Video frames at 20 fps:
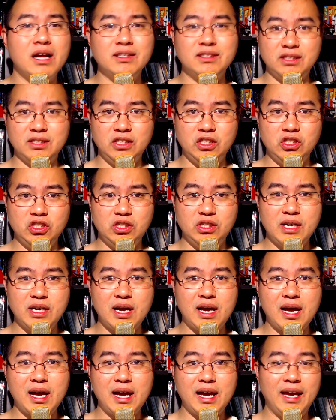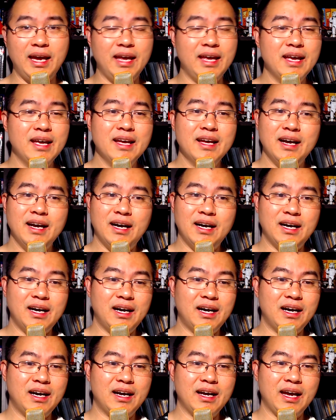non CGI,
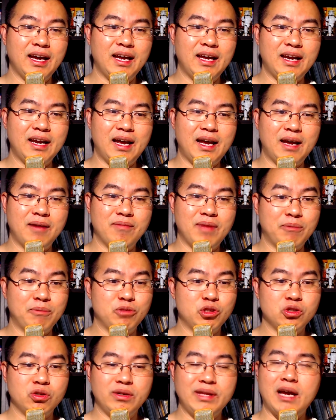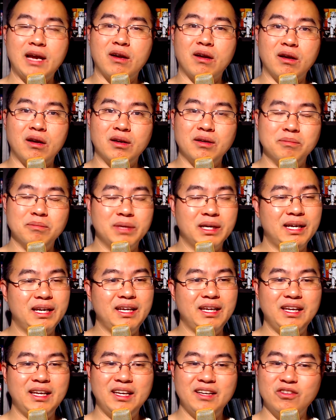uh, and I, am sure that hurt,
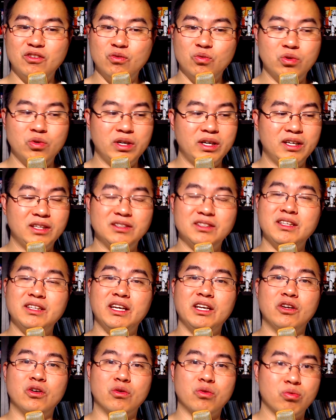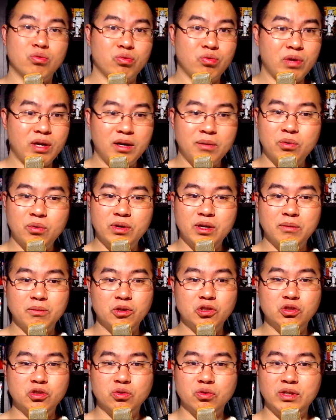but it was incredible
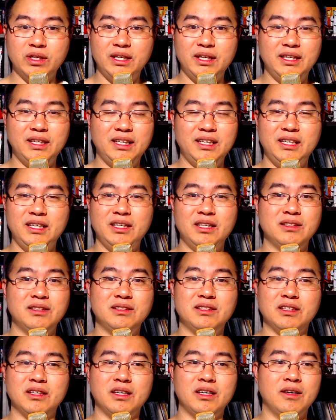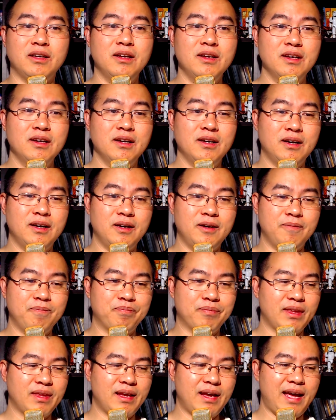imagery. He is a
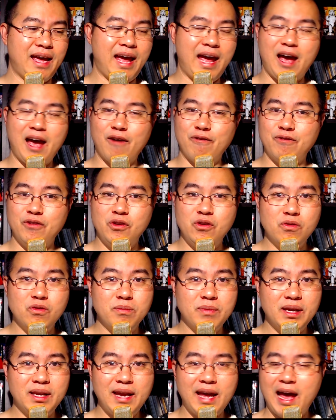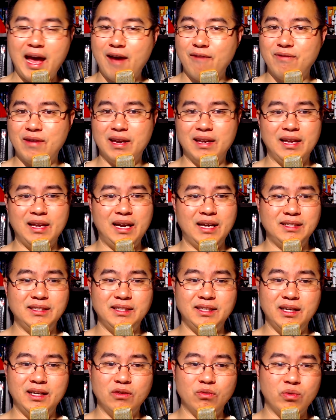um, half human, half
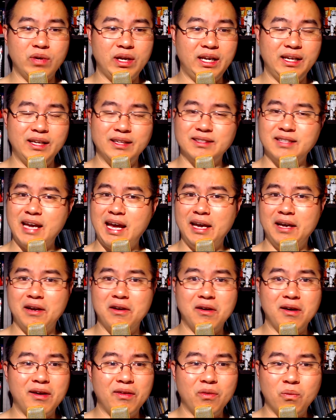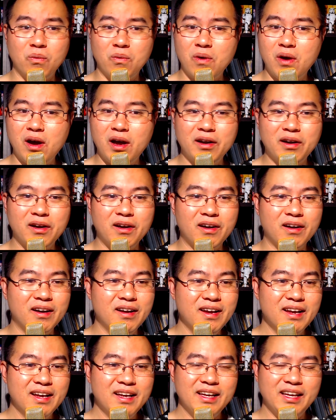Atlantean, ready to take on the
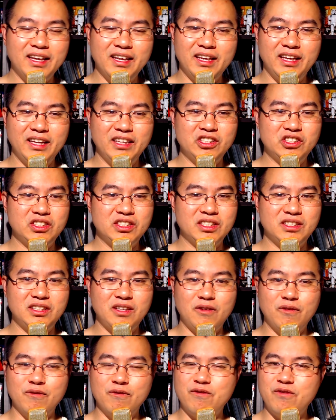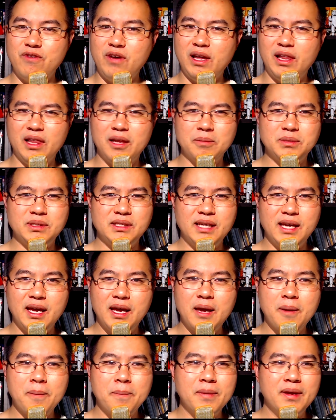water. It, it just envelops
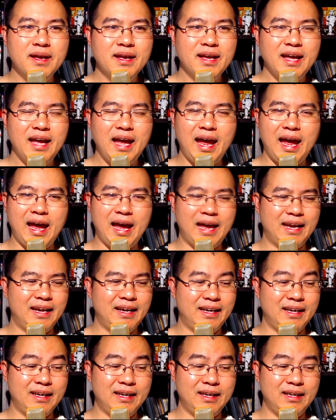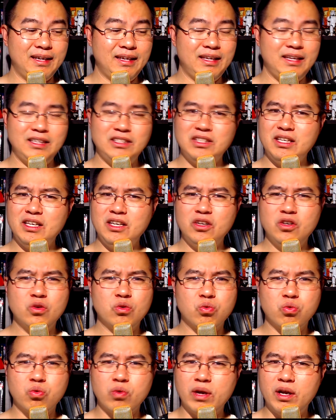him, and uh, it's an
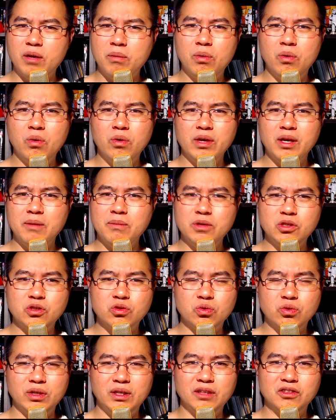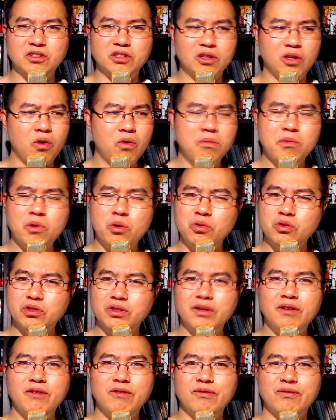incredible imagery, slow
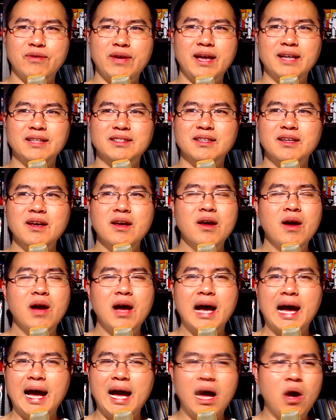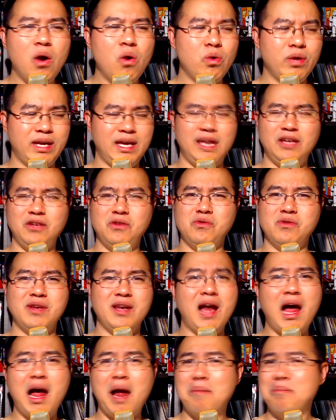motion effect. How can you
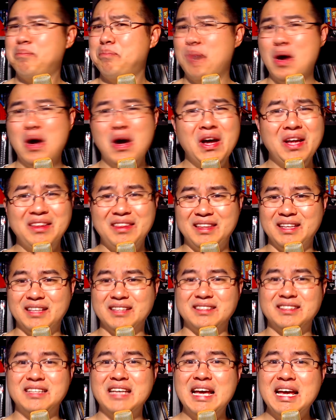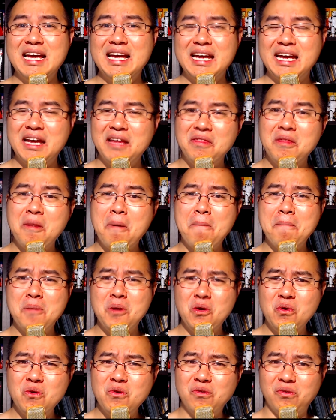not put this in the
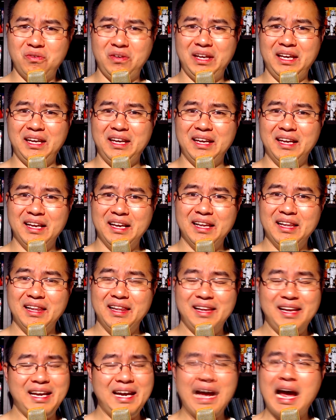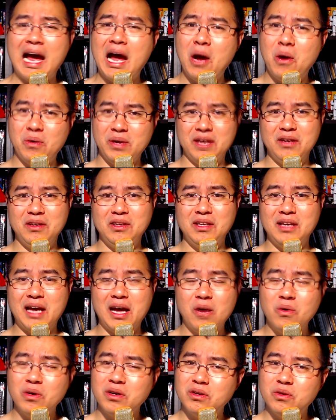movie? Like how could
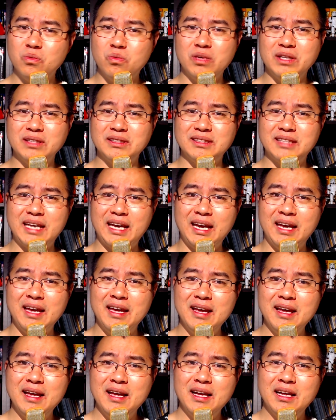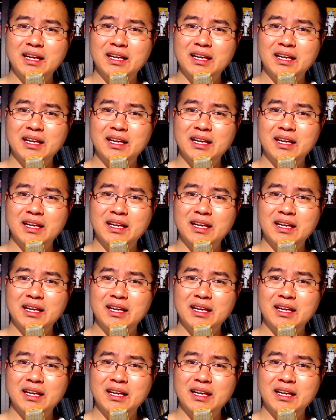how could one say